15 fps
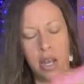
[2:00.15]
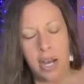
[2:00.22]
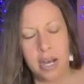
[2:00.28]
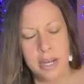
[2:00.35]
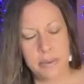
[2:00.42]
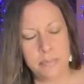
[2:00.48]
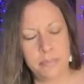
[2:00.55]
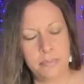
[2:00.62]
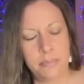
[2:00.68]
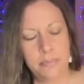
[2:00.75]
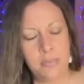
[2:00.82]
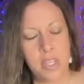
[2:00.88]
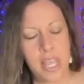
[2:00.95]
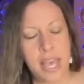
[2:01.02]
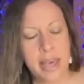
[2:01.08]

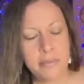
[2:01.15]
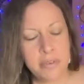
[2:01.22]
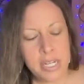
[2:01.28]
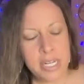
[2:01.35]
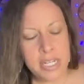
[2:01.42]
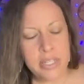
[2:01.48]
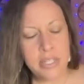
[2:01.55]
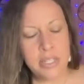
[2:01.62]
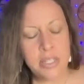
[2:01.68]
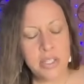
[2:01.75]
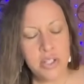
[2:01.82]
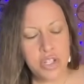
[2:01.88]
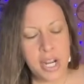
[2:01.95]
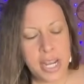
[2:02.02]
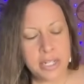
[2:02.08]
Heaviness in
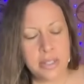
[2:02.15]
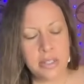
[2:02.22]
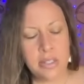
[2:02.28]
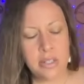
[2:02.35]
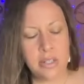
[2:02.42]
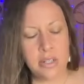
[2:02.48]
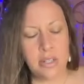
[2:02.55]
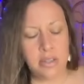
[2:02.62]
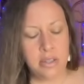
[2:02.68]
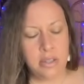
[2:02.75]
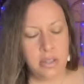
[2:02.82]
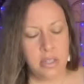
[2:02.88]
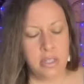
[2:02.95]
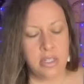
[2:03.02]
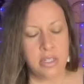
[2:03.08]
the chest.
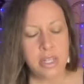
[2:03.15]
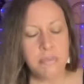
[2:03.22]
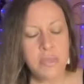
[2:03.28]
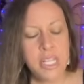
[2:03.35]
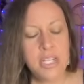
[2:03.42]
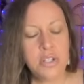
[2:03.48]
Something